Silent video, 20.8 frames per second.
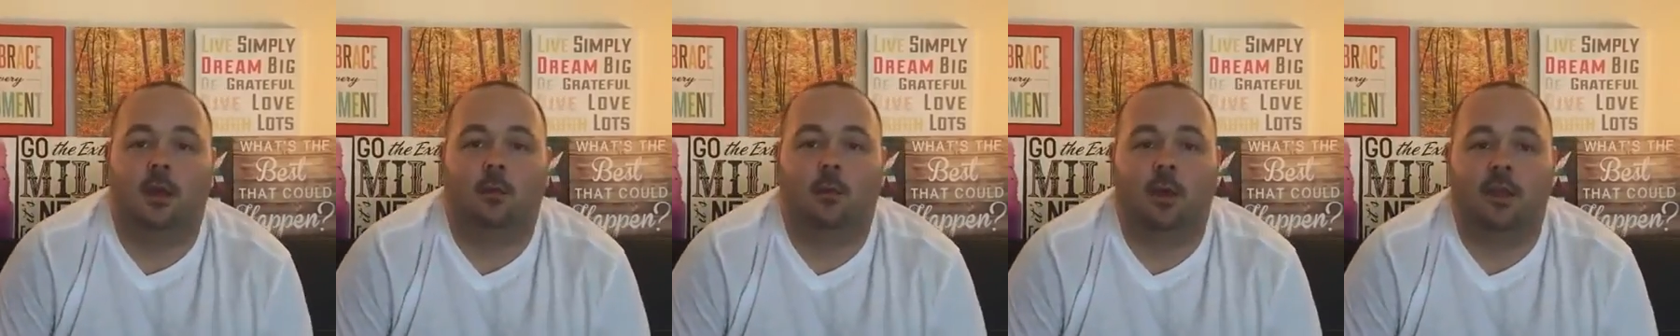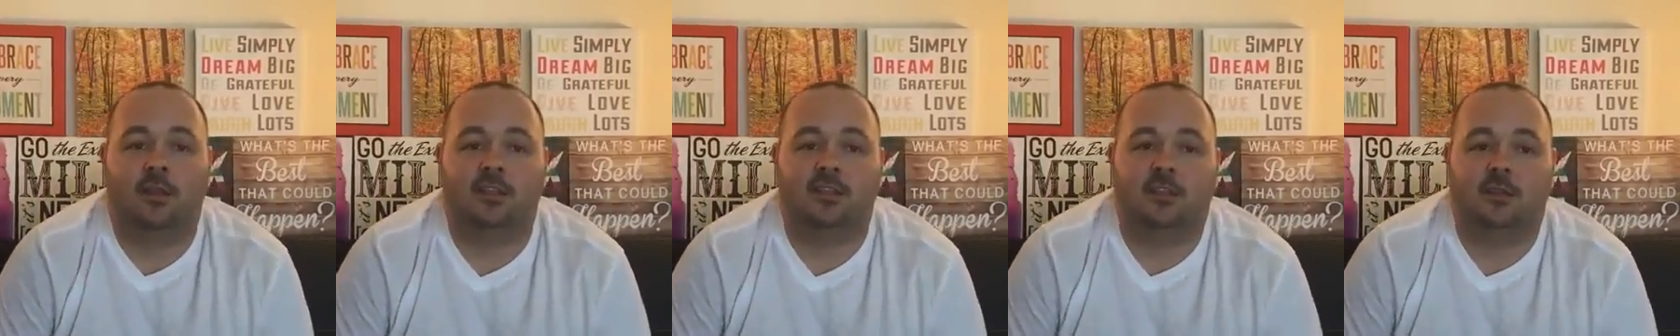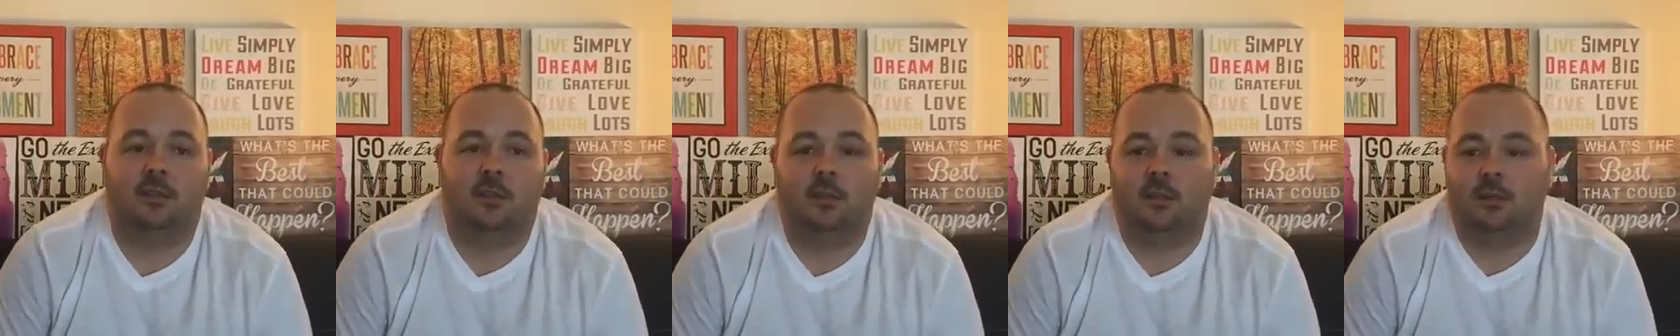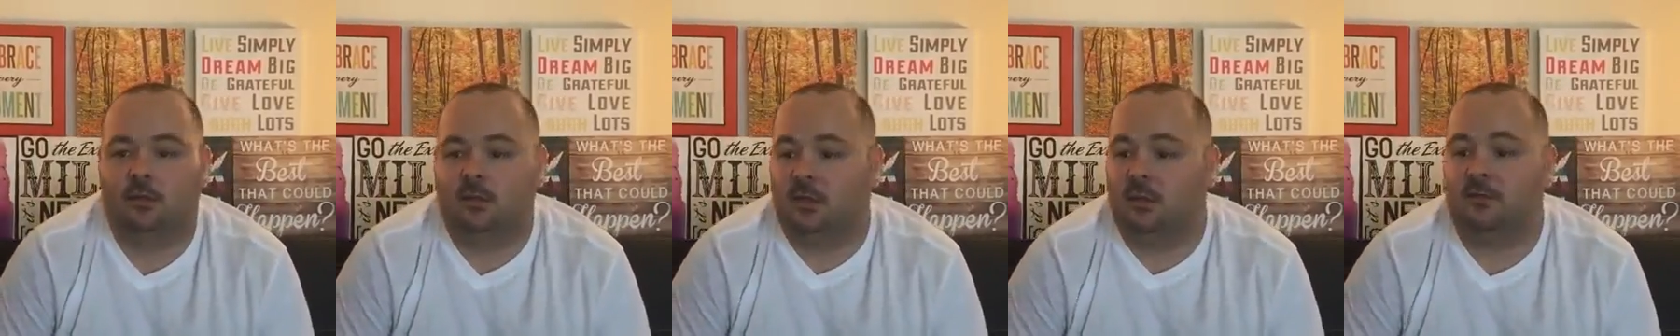wants
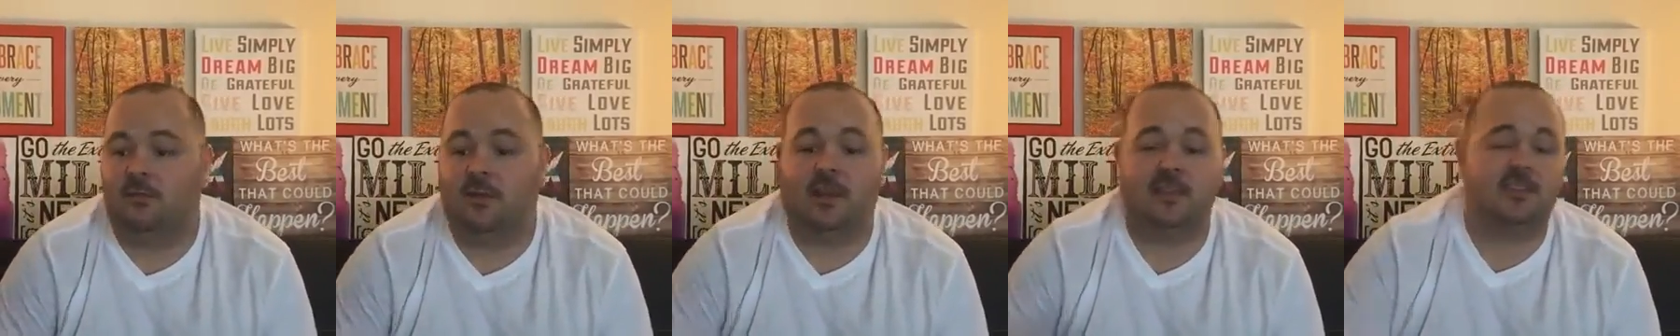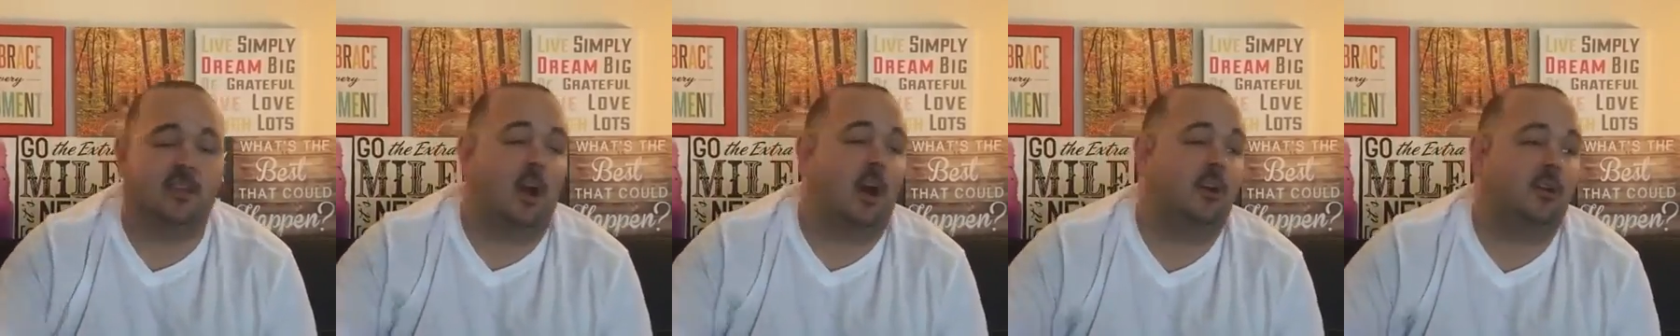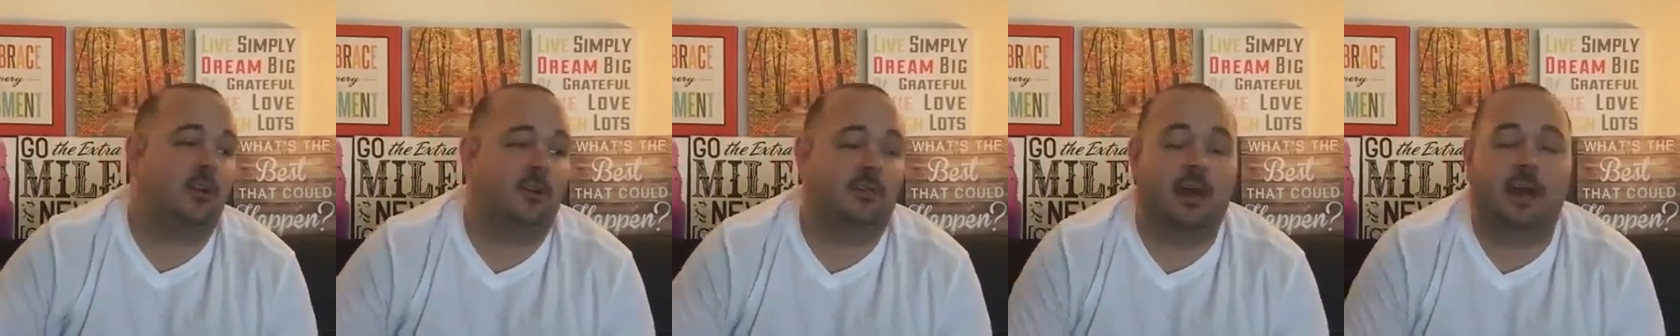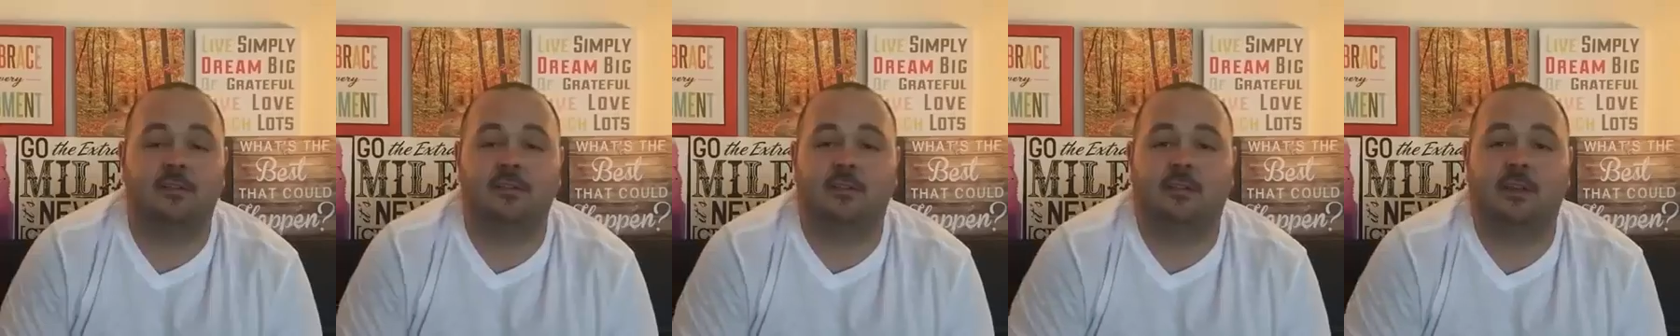to invest
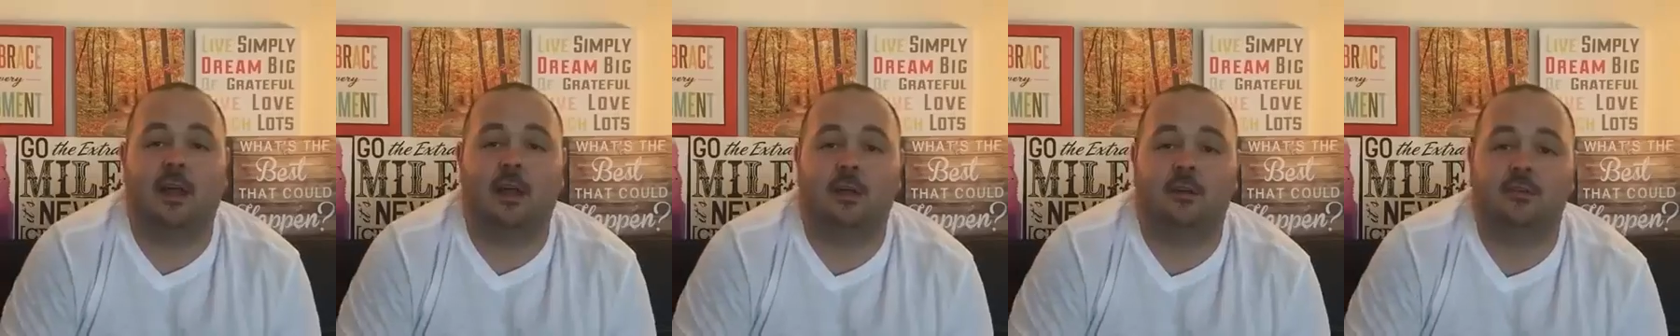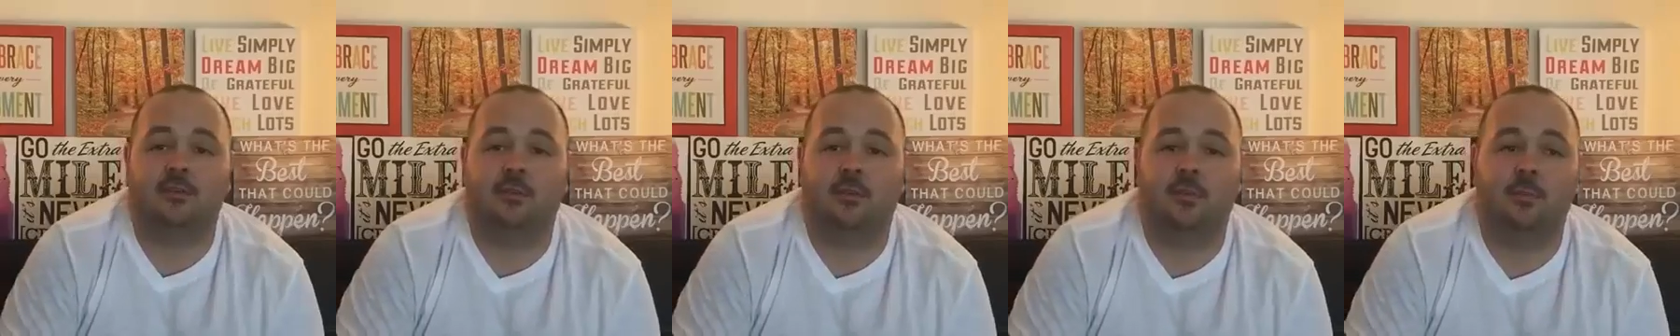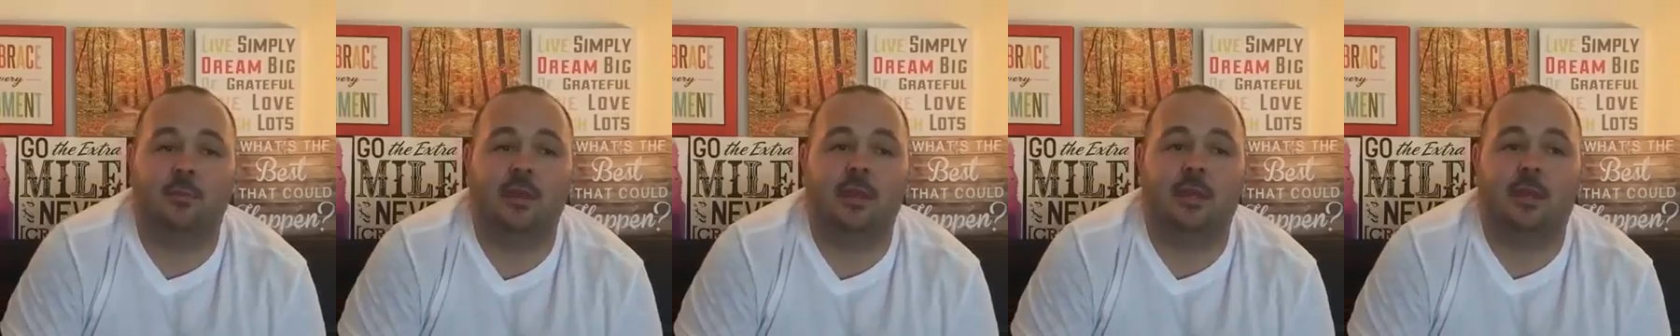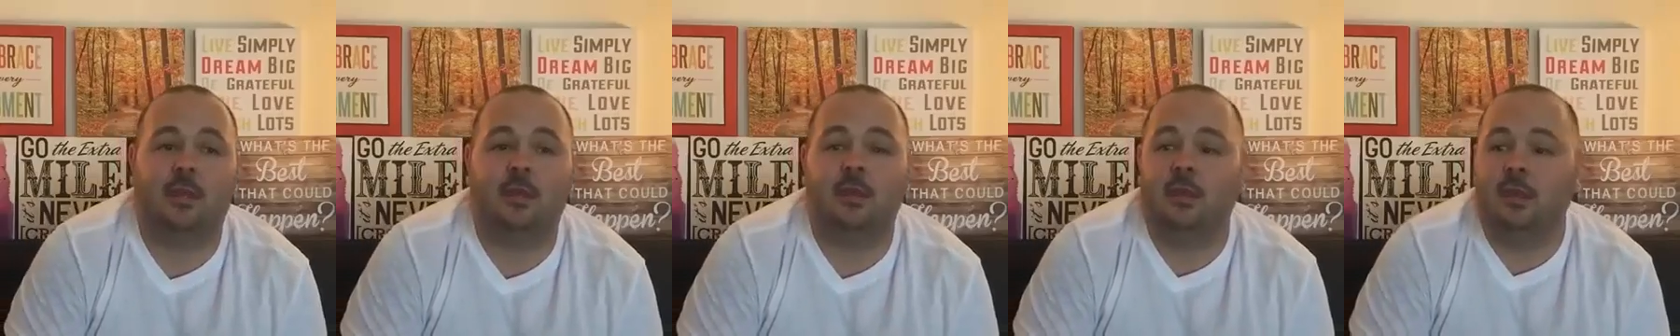$100,000 with
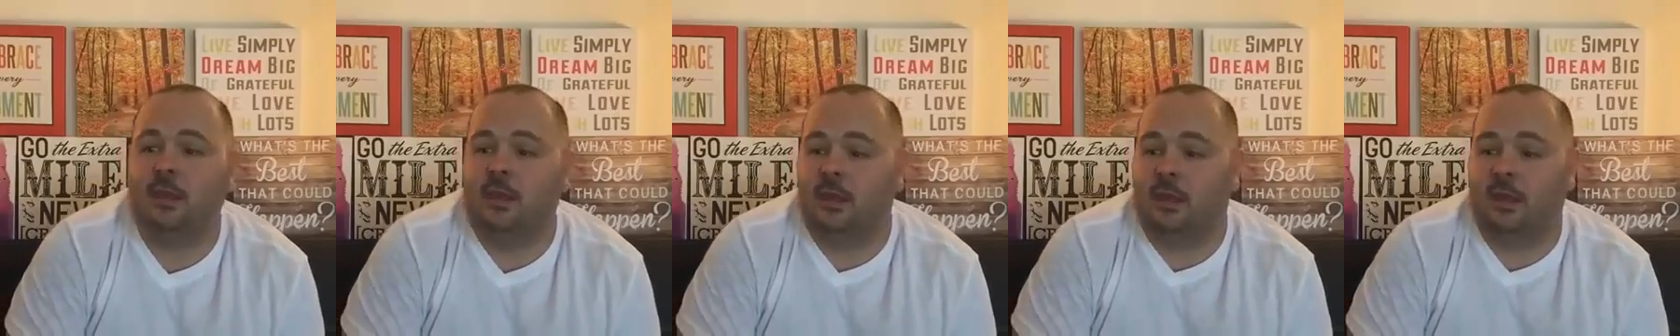me,